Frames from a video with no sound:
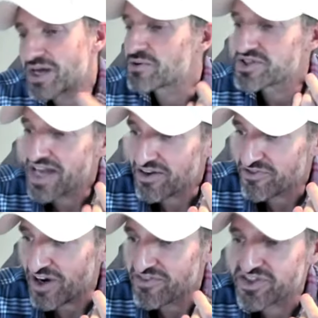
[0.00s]
Meta was down
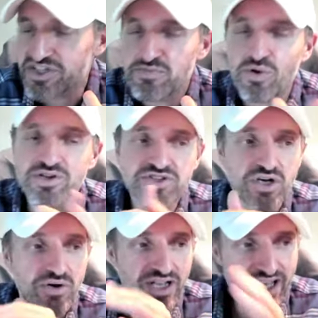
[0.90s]
five, six points.
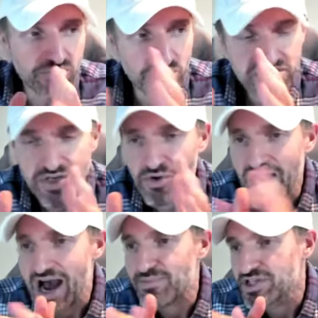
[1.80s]
So again, we'll see
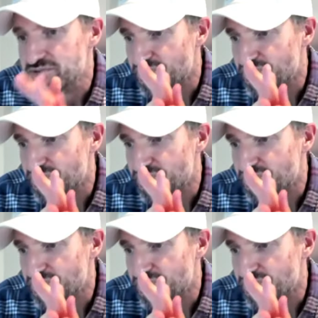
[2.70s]
where Apple is,